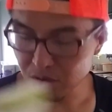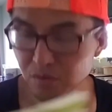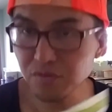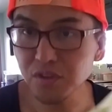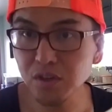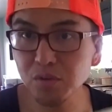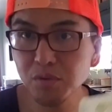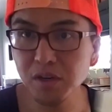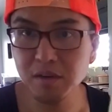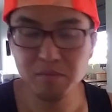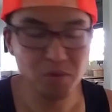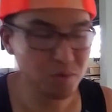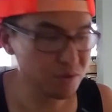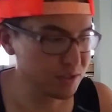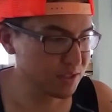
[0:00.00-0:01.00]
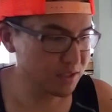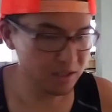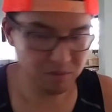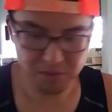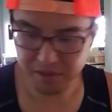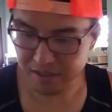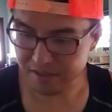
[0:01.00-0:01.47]
far what I'm
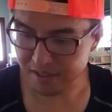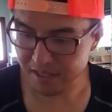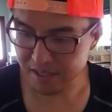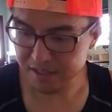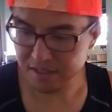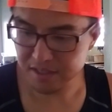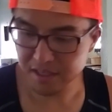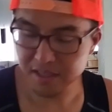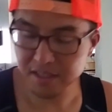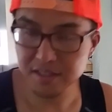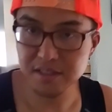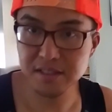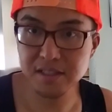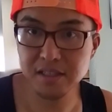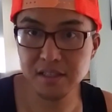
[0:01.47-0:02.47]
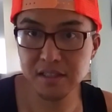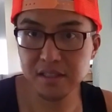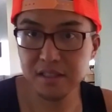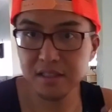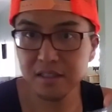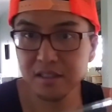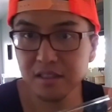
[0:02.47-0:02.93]
noticing with the taste test,
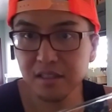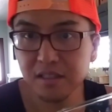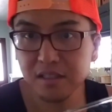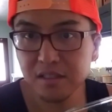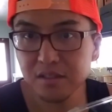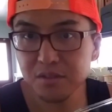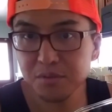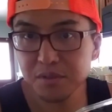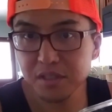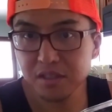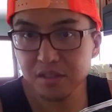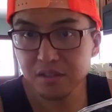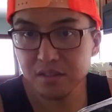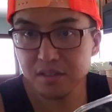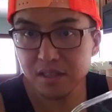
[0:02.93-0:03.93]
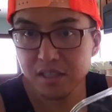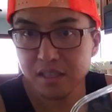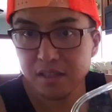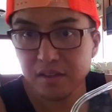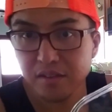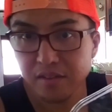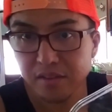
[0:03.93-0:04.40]
okay, here's what it looks
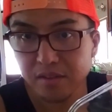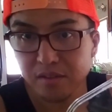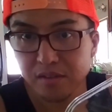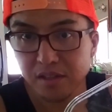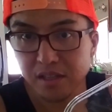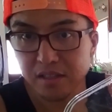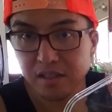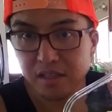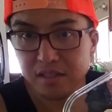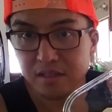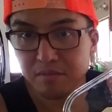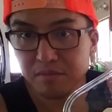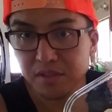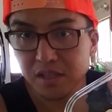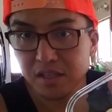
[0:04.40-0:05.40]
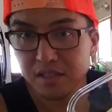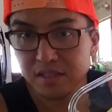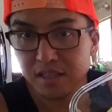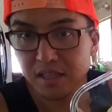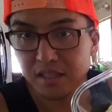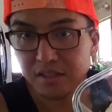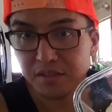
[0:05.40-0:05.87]
like. Got some tossed
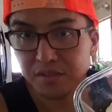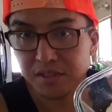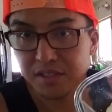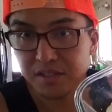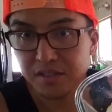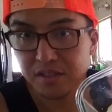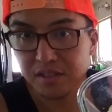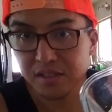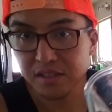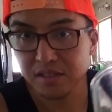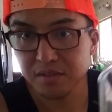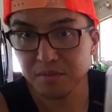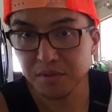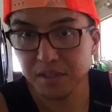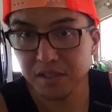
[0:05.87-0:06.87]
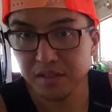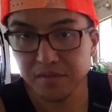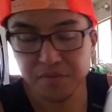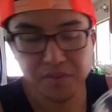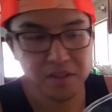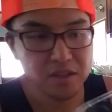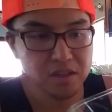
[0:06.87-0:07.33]
salad greens on it as well.
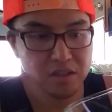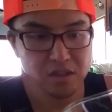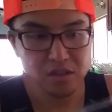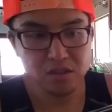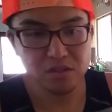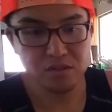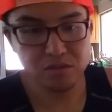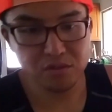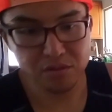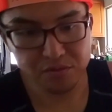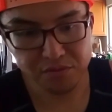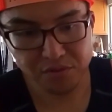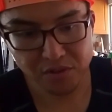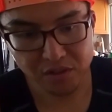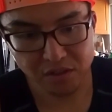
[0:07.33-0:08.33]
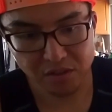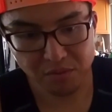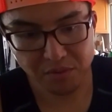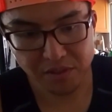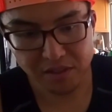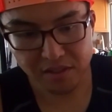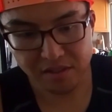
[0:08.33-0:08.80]
So far
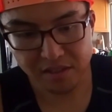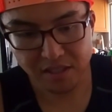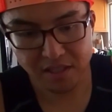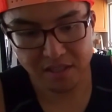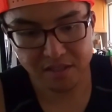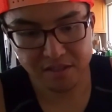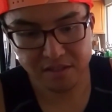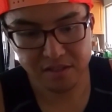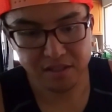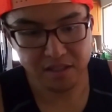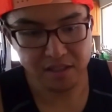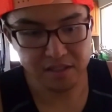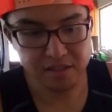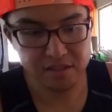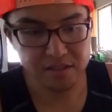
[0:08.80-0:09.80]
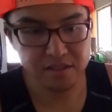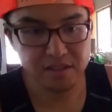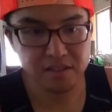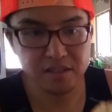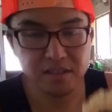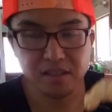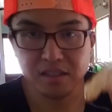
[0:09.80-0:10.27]
with the taste test,
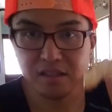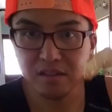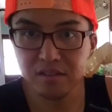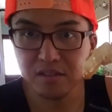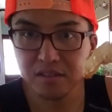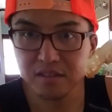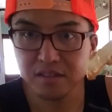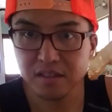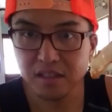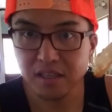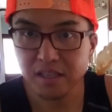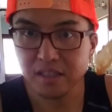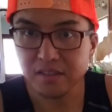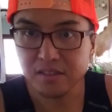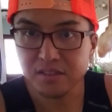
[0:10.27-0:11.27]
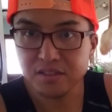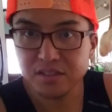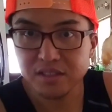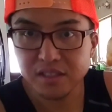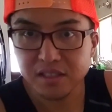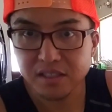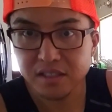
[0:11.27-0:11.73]
it looks like
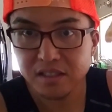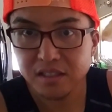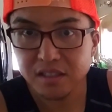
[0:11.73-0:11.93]
legit